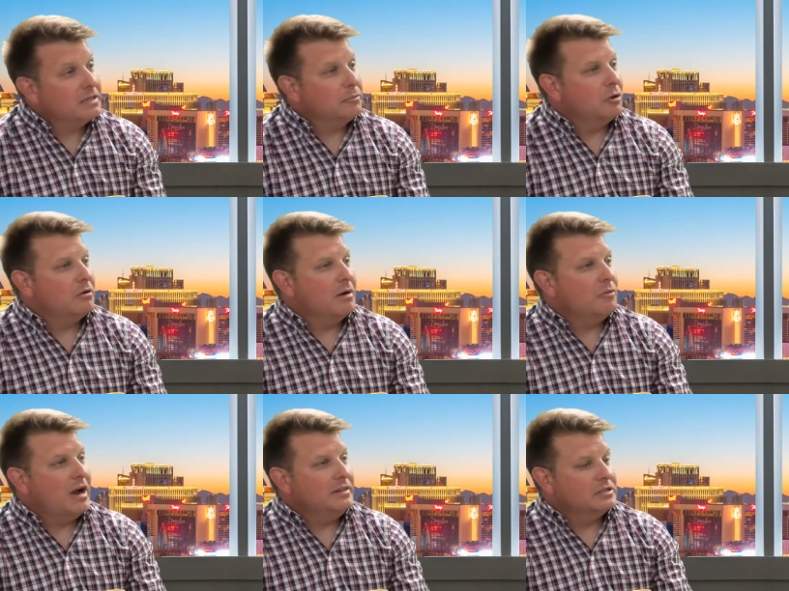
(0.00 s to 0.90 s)
the
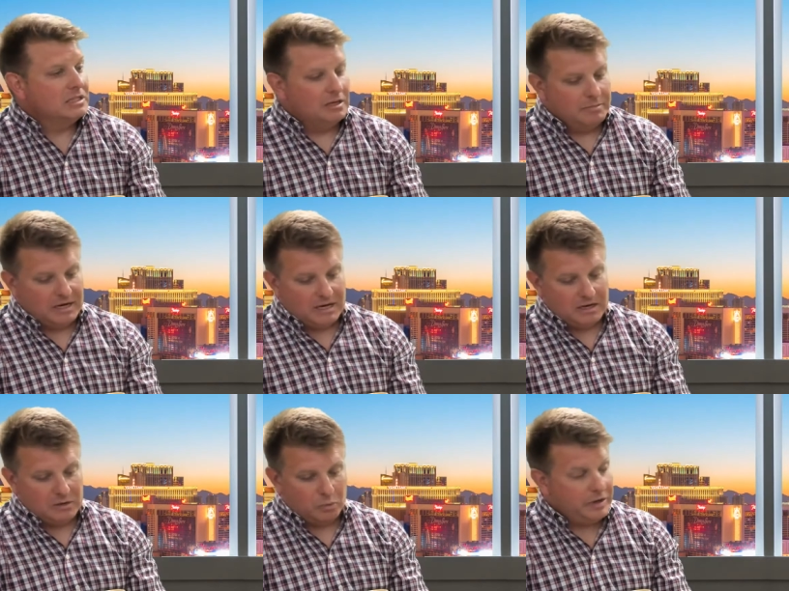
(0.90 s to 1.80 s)
program right, there's a little bit
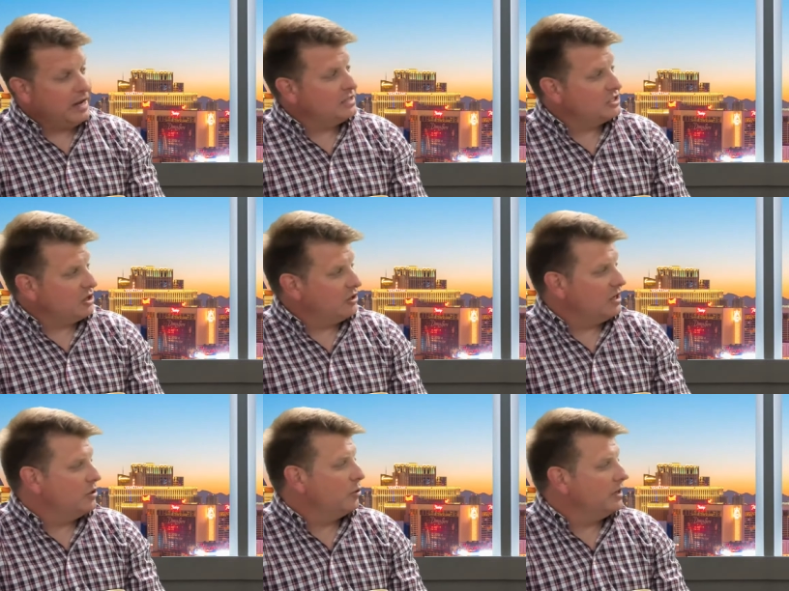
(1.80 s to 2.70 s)
of we getting
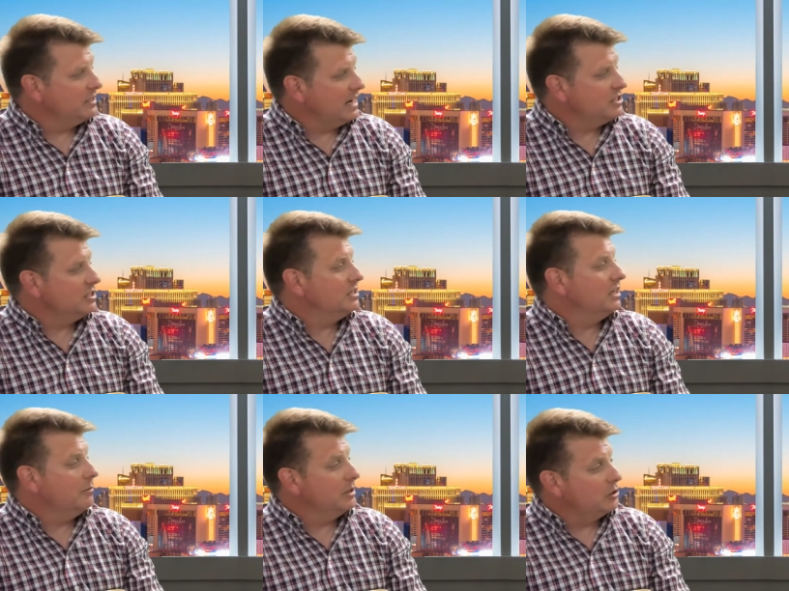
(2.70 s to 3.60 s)
started, orientation, a
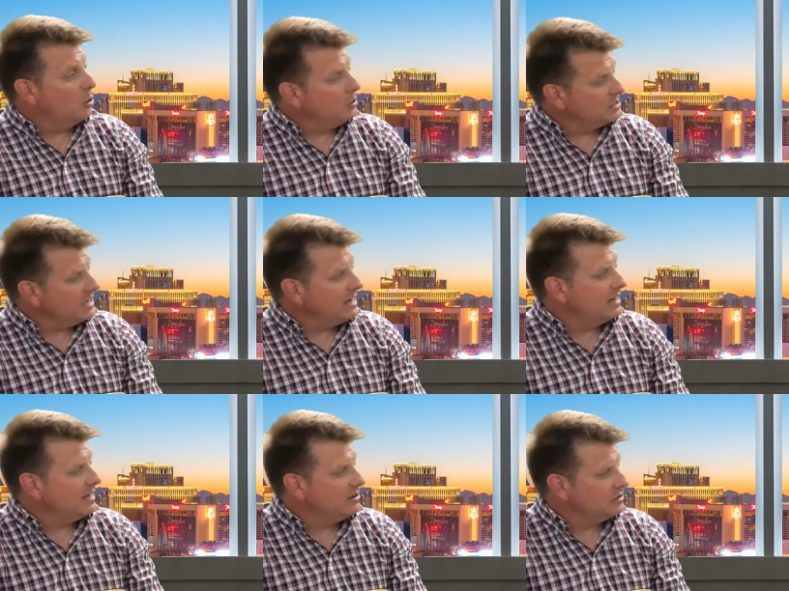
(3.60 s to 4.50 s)
little bit of goal
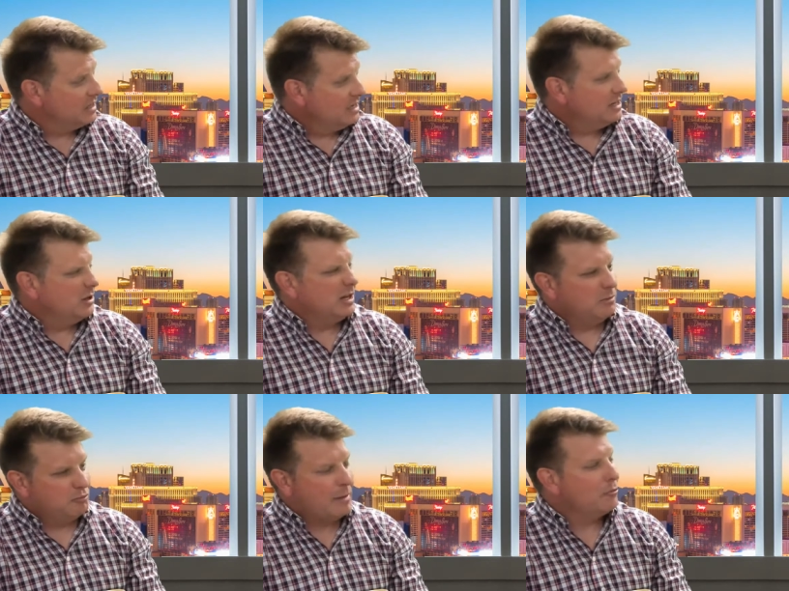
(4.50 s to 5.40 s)
setting. Here's yes. you know, a
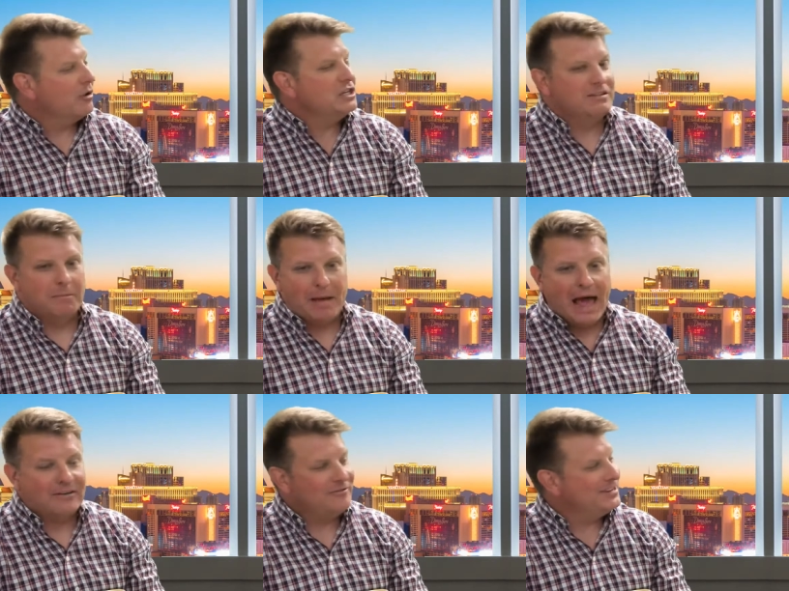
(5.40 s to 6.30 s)
little preparation of the
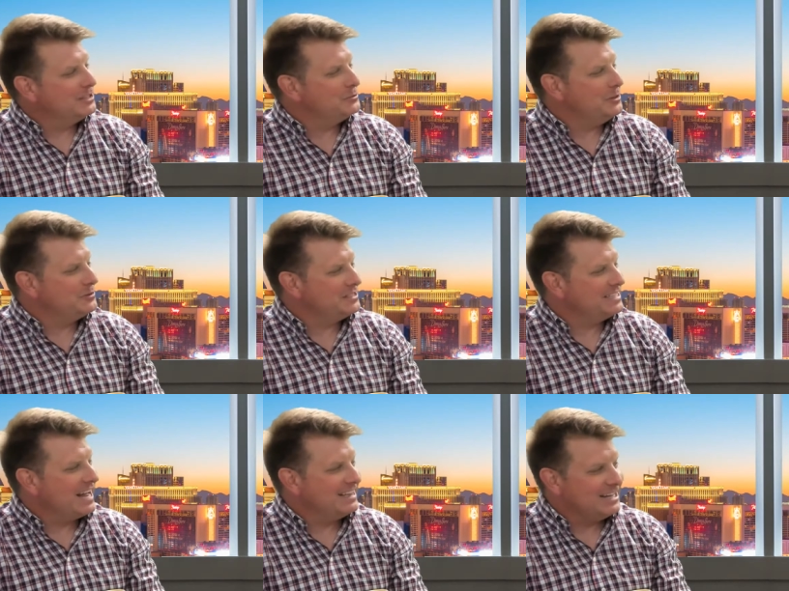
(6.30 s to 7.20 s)
battlefield, as we used to
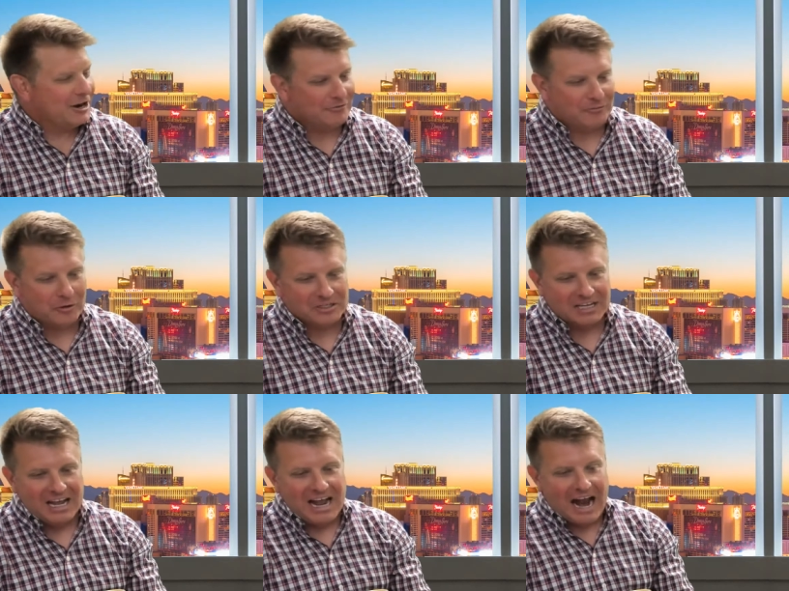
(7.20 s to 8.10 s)
say in the Air Force.
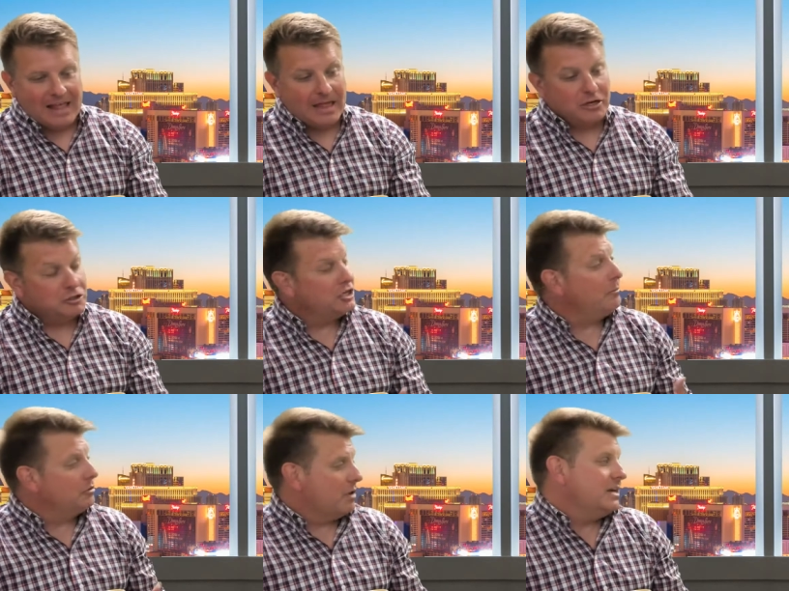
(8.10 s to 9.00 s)
And then you're
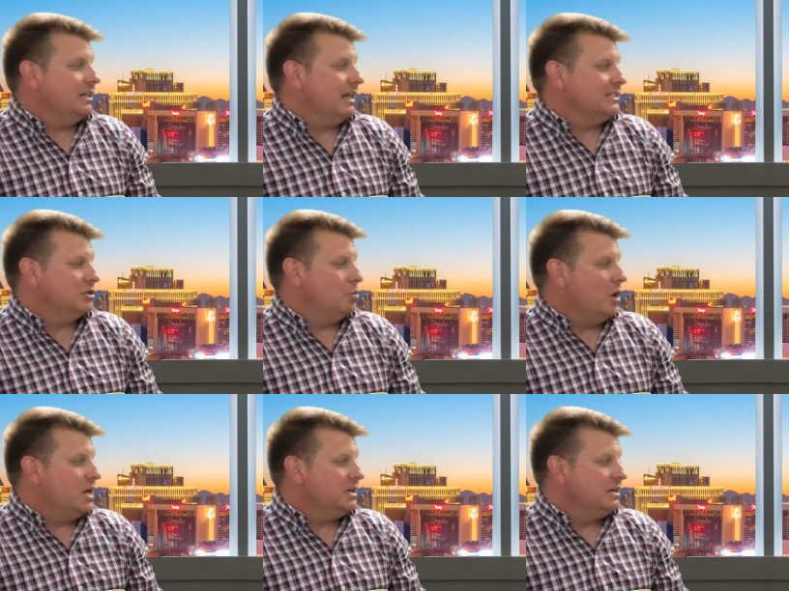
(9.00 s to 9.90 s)
jumping right into lesson
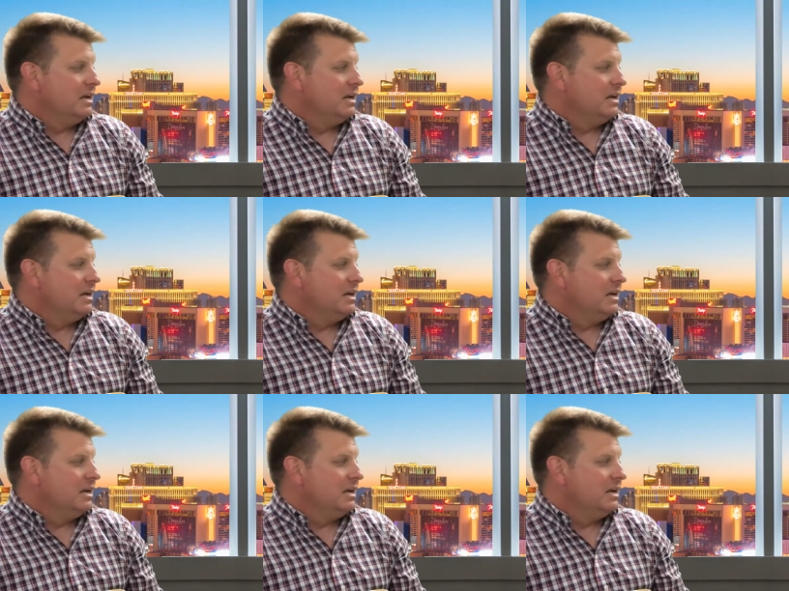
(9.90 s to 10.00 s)
one.